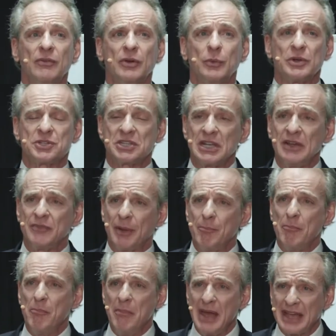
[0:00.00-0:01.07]
receive a
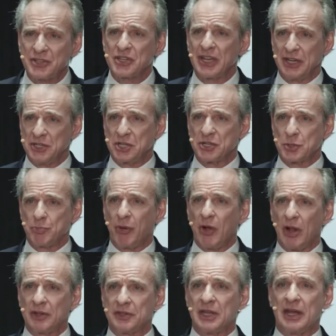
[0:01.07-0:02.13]
message as
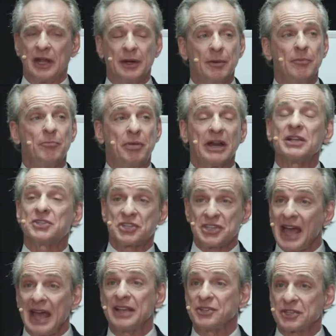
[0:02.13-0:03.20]
Paul did, but it
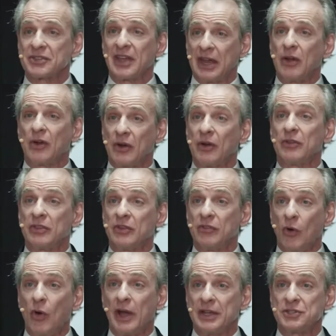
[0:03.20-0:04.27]
says they heard the
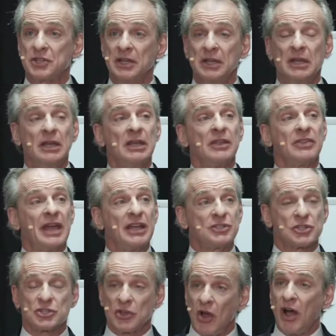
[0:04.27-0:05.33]
voice, they
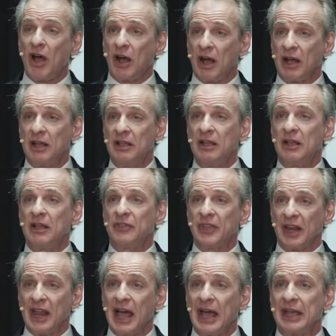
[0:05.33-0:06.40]
saw
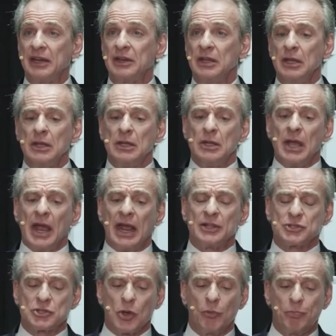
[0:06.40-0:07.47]
the light.
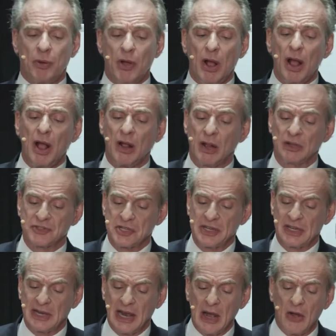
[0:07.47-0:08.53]
And so Paul's
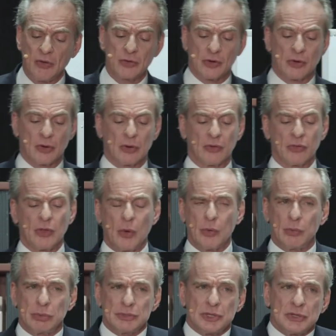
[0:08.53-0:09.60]
encounter,
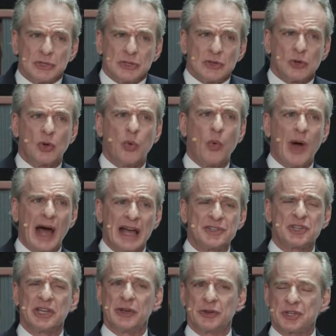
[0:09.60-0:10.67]
though
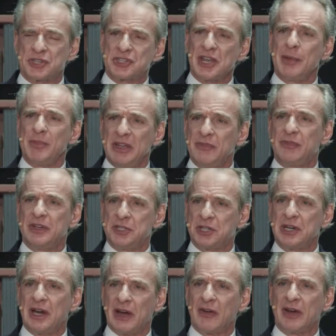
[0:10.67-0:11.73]
quasi or semi
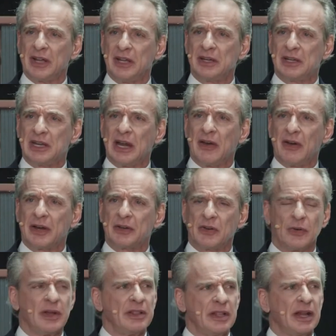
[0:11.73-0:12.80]
visionary in
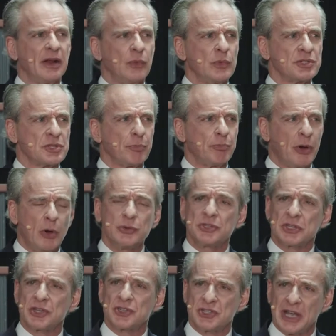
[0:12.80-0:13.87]
character, in that it was a
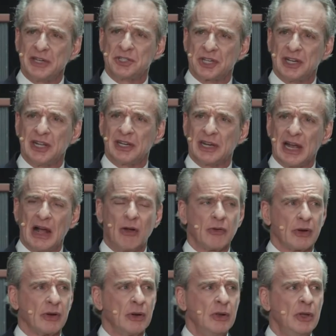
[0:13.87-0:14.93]
post ascension
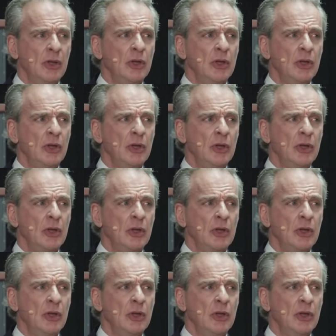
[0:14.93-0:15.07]
encounter,